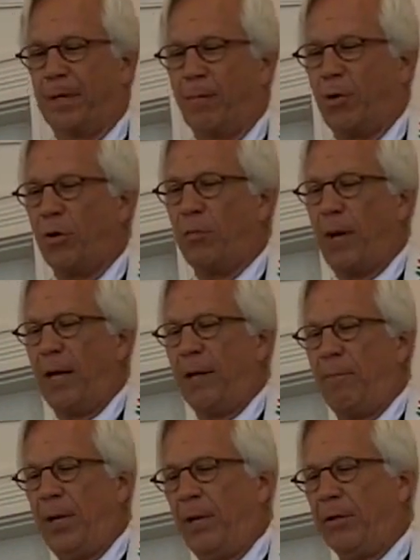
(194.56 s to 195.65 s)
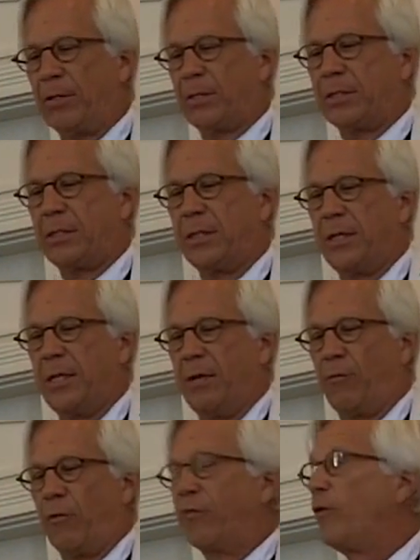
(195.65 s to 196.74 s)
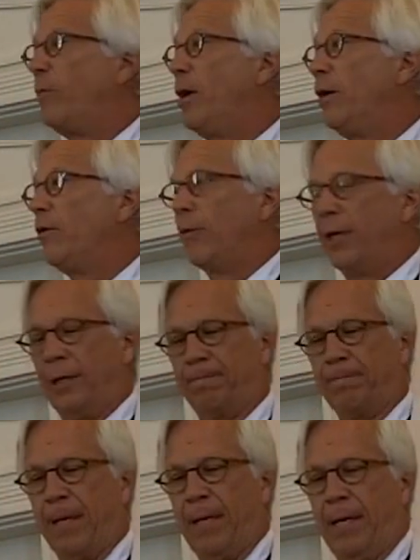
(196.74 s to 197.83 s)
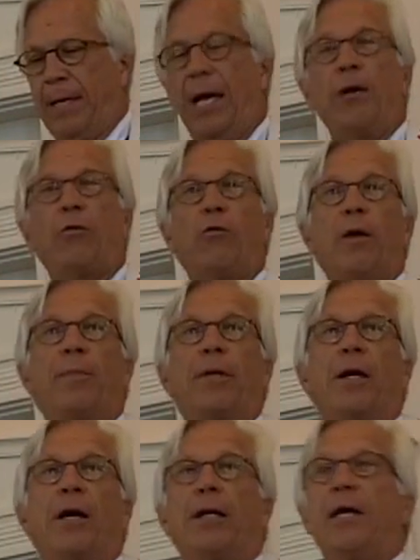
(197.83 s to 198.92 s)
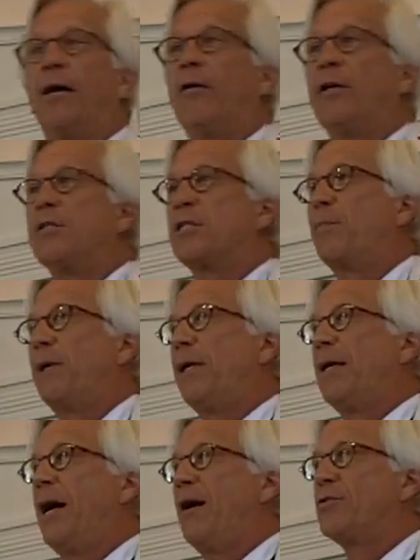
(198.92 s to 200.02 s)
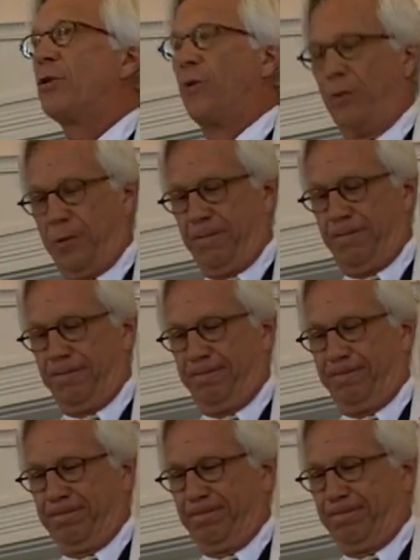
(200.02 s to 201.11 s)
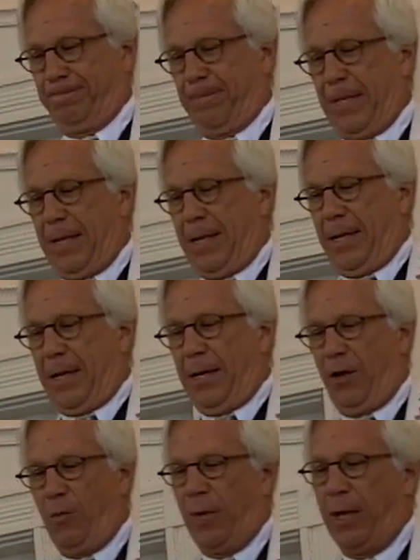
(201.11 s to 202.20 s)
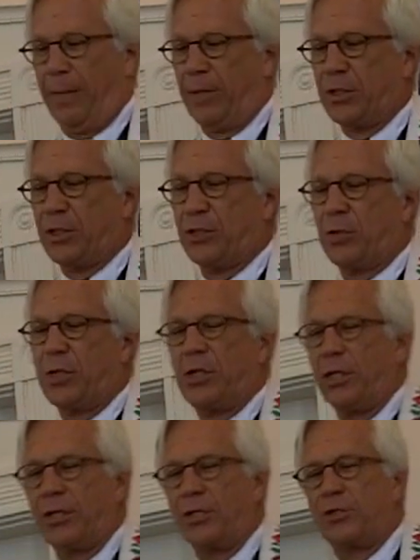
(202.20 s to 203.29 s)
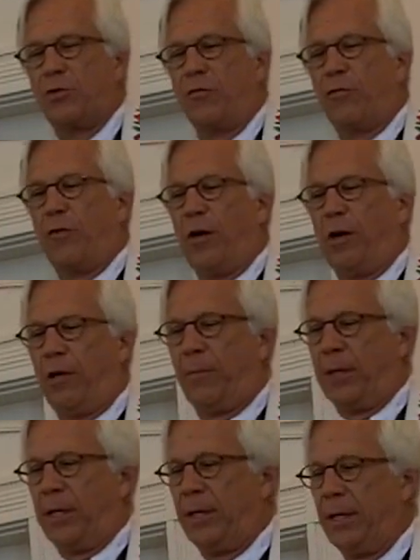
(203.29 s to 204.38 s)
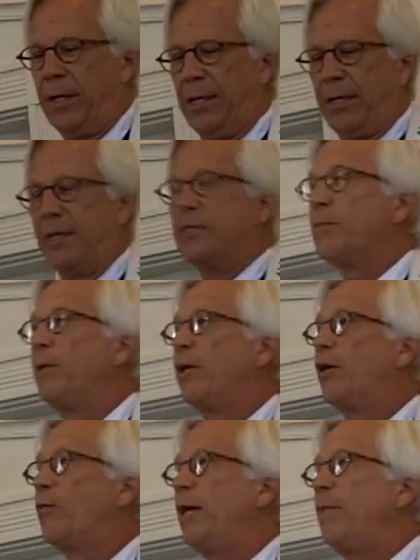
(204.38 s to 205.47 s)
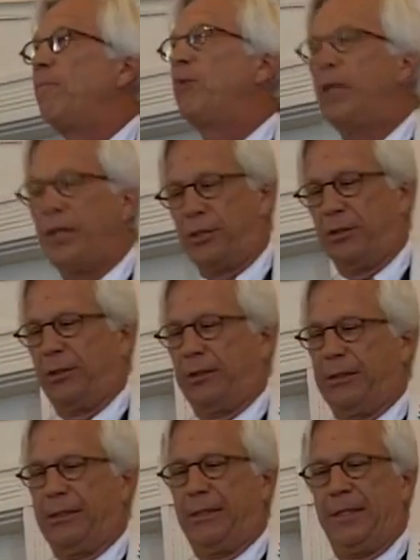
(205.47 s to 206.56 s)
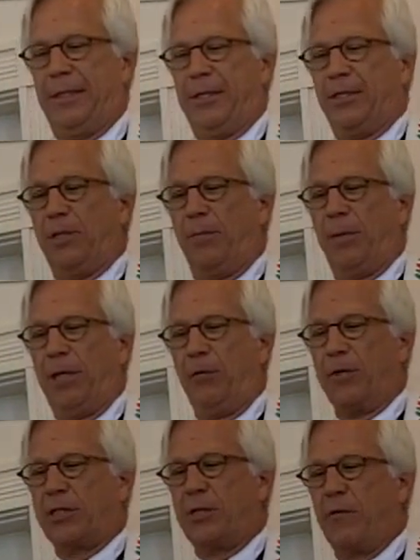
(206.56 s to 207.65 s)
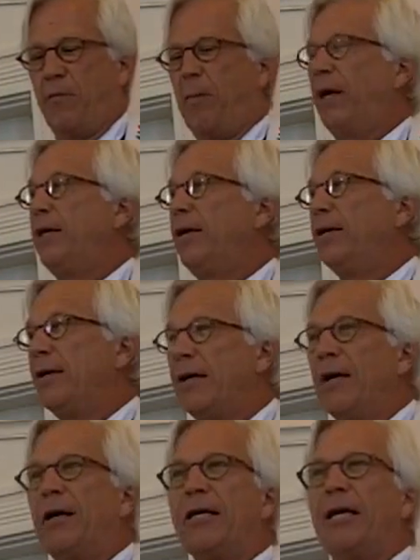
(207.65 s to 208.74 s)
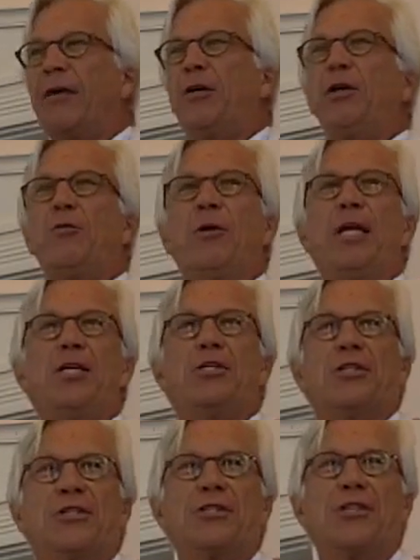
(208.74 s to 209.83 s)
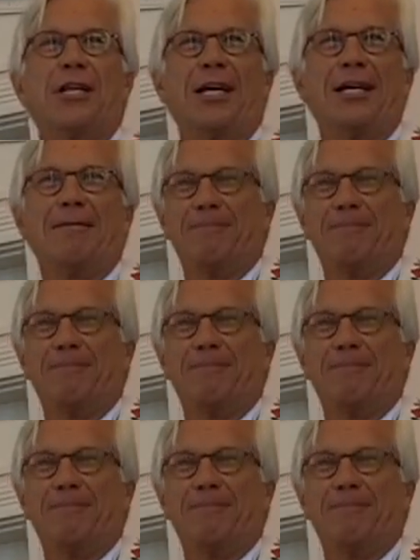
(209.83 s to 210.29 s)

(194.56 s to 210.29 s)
Both my parents were from Hungary, and I grew up in a Hungarian-speaking household. I hope I am not stretching this too far, but it gives me great pleasure to be with some of my Hungarian relations today.